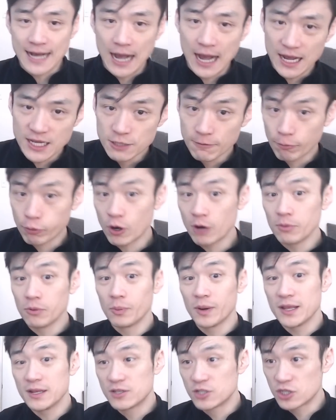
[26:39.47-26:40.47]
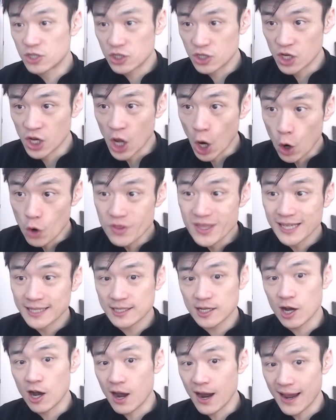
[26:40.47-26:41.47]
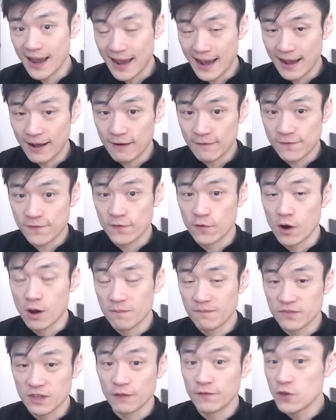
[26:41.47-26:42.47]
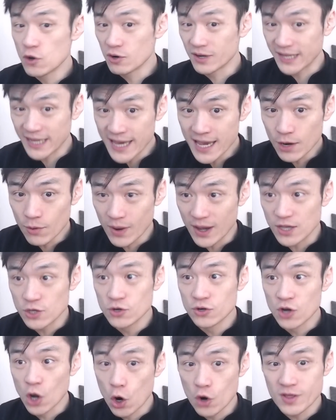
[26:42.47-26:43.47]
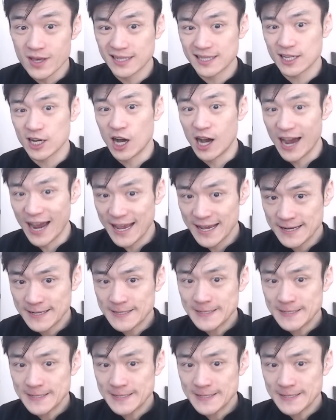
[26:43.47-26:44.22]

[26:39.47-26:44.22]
you probably know this guy from, if you're a Kiwi, you know this guy